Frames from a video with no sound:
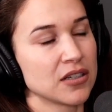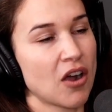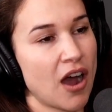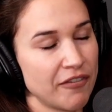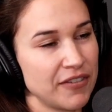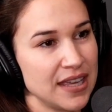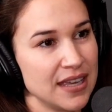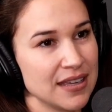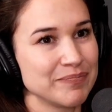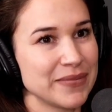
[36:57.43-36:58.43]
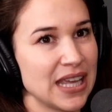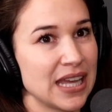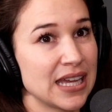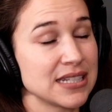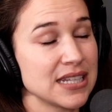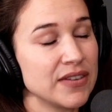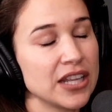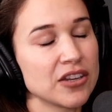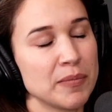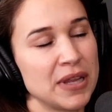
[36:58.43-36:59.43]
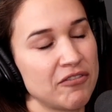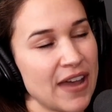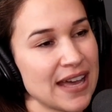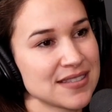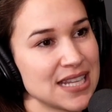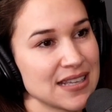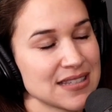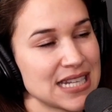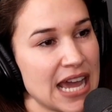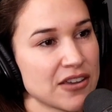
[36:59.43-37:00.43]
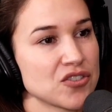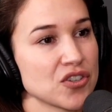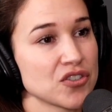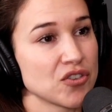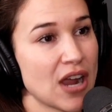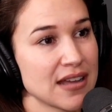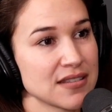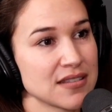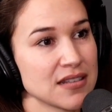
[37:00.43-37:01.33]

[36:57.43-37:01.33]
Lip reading: coffee and even intermittent fasting is an extra stress.